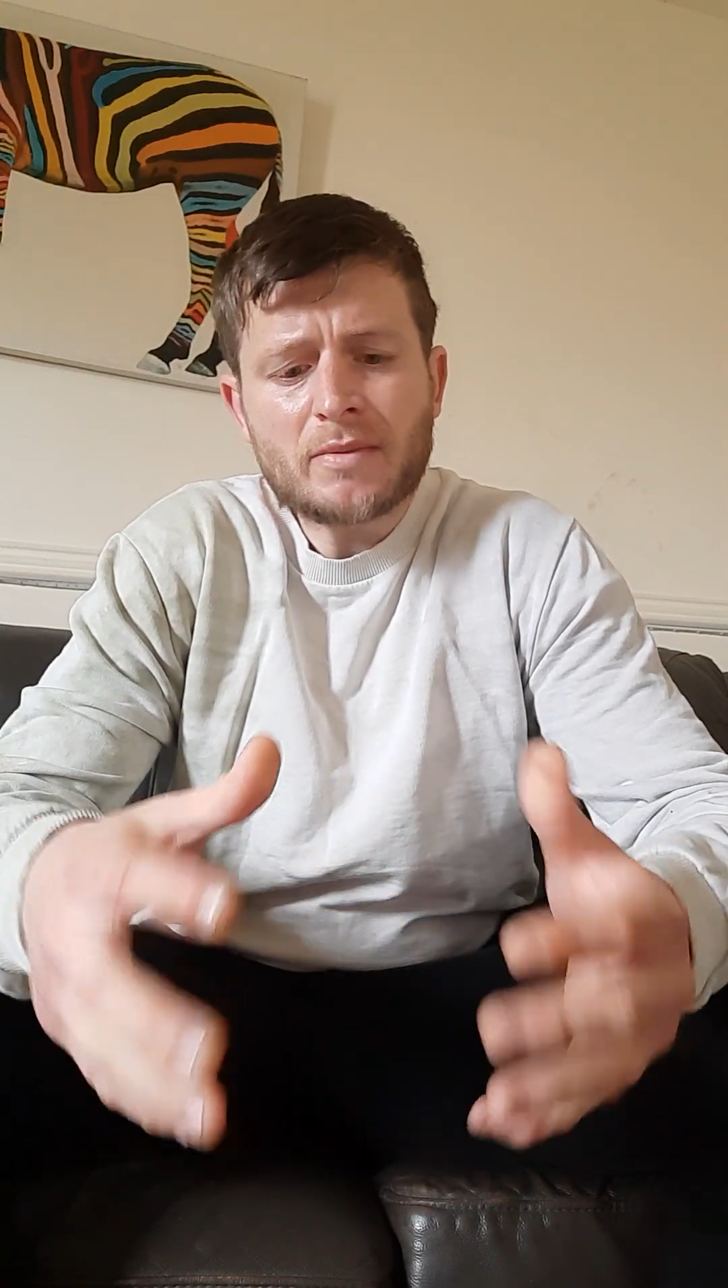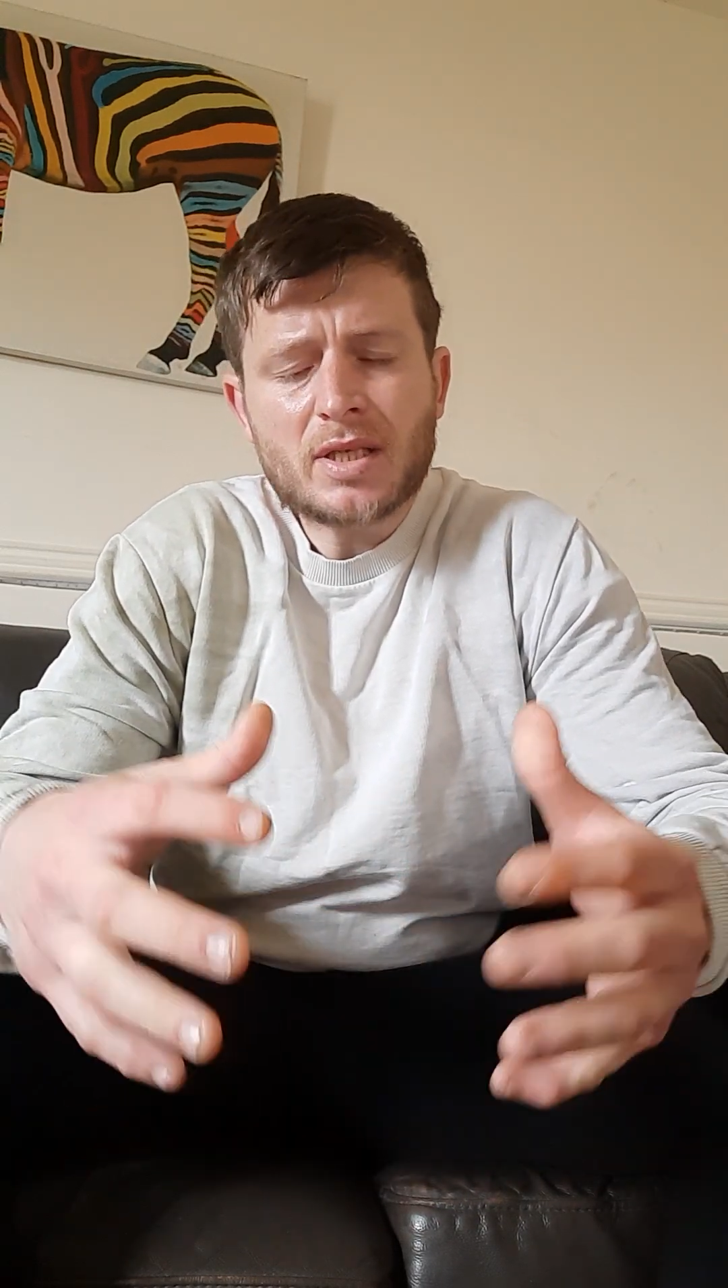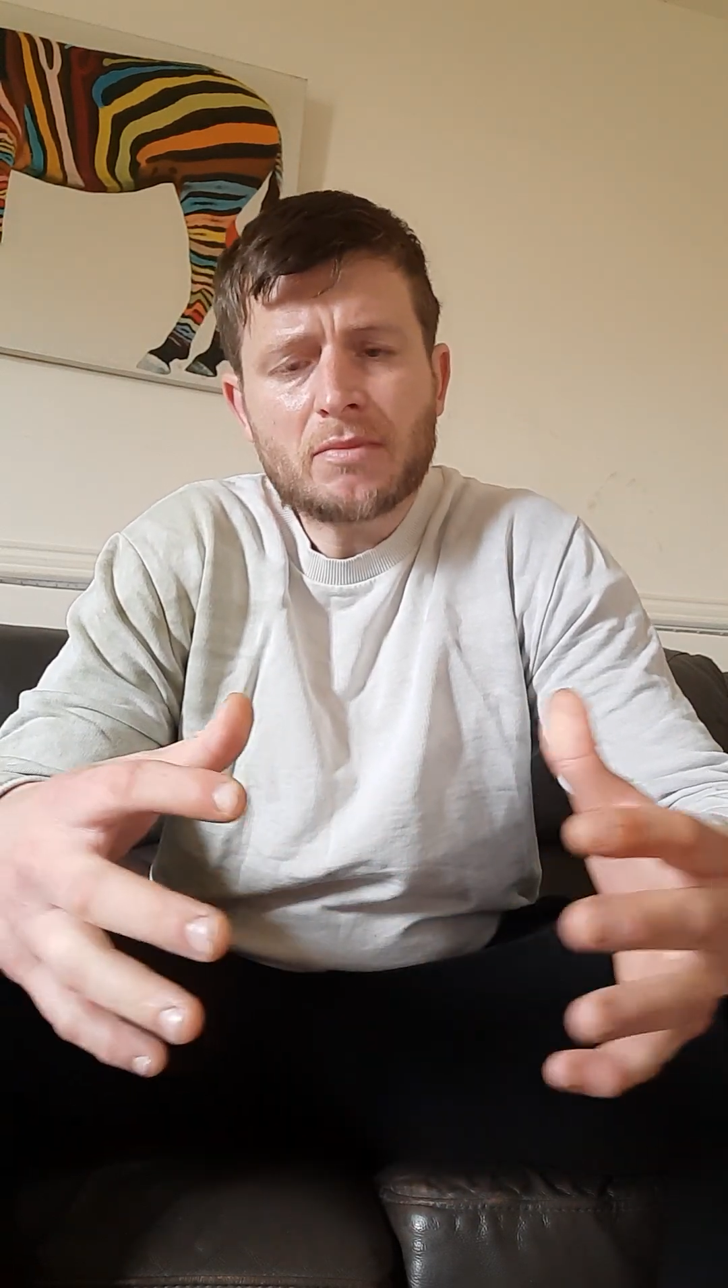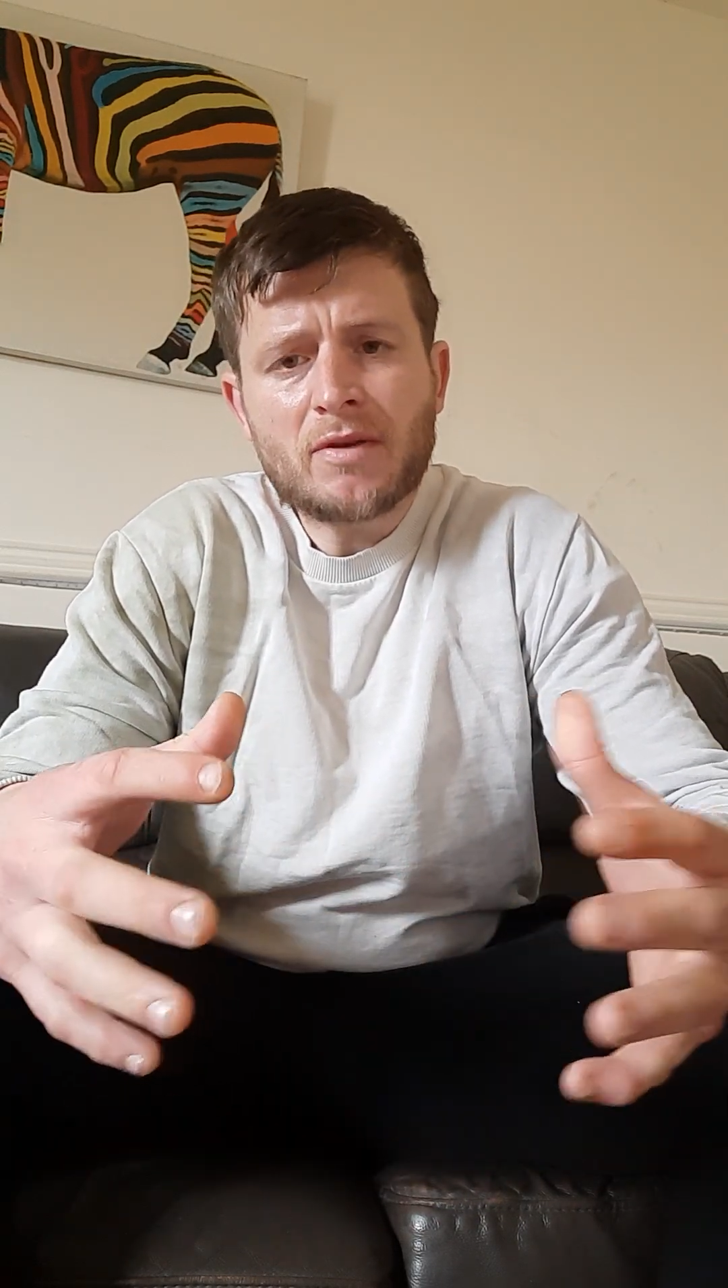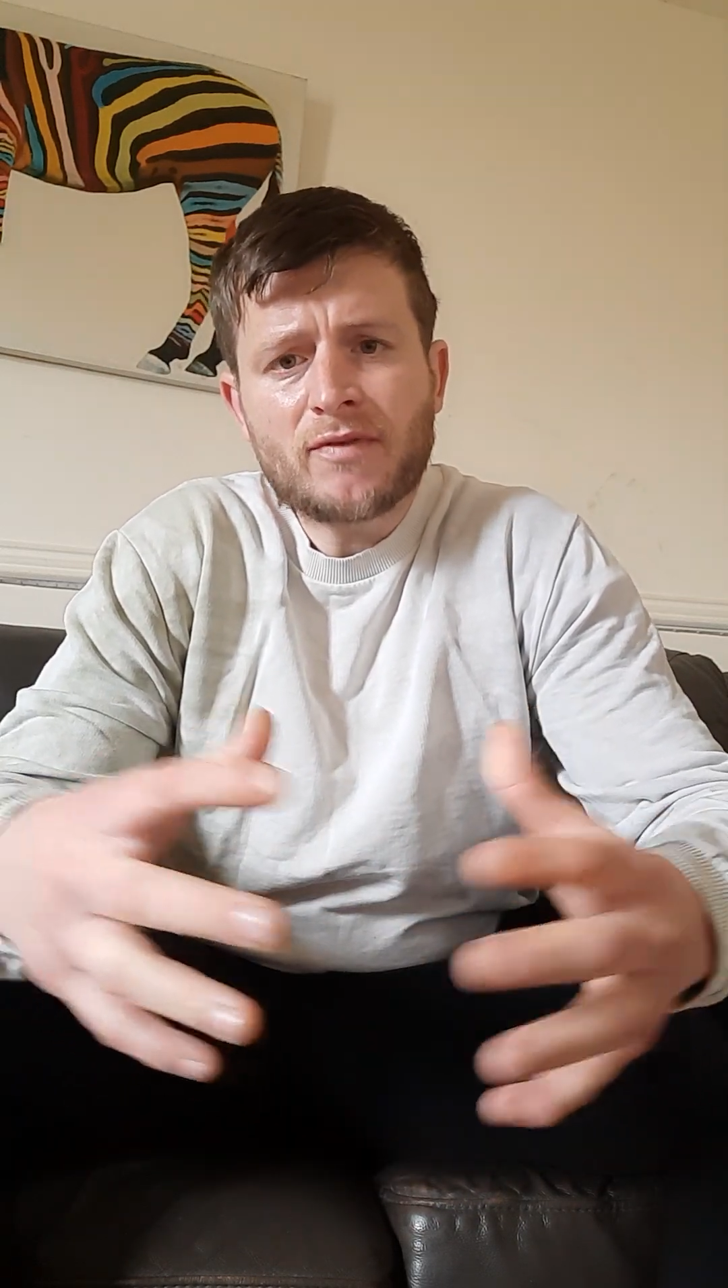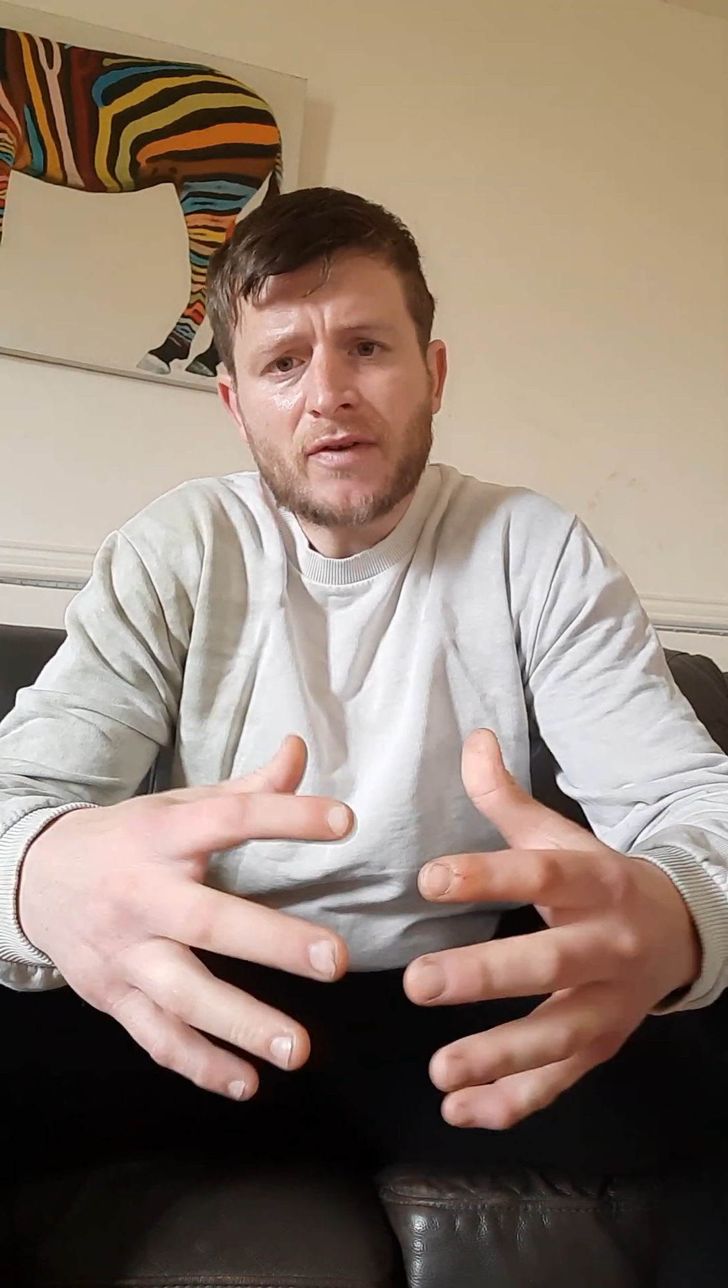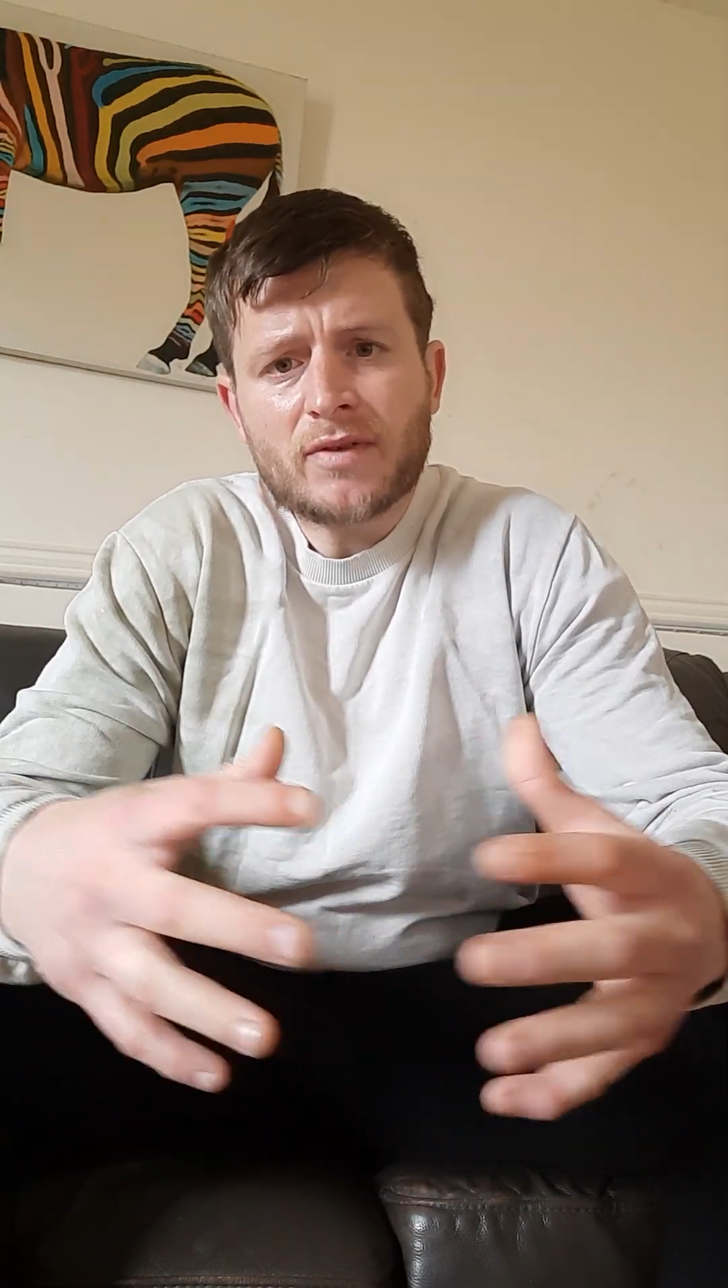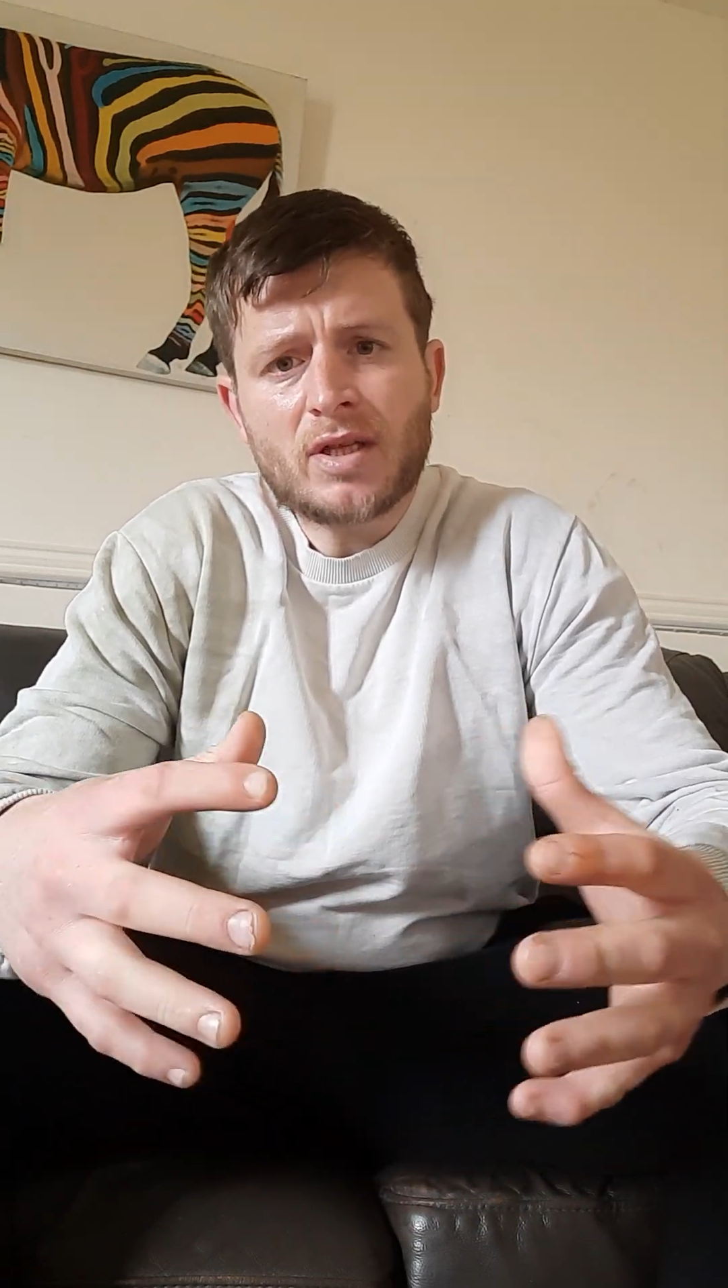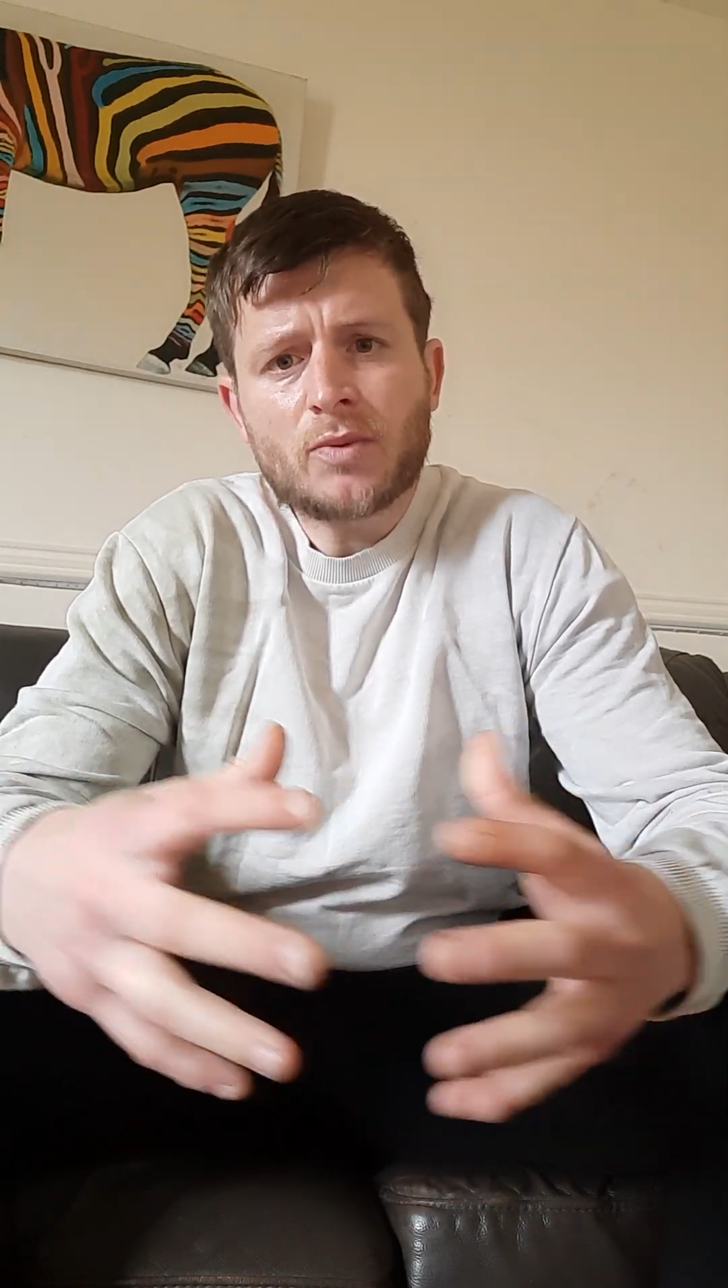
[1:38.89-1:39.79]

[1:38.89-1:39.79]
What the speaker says: sitting with 15,